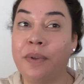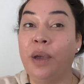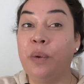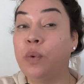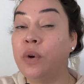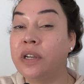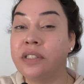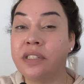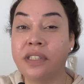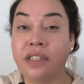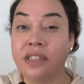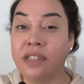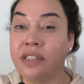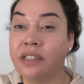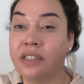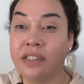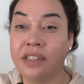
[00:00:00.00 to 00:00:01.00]
It
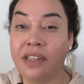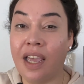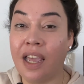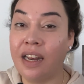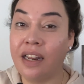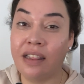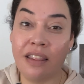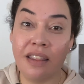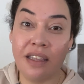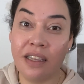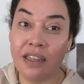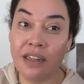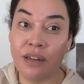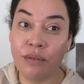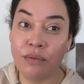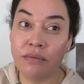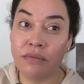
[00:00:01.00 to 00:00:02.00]
wasn't
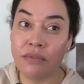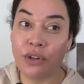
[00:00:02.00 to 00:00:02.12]
anything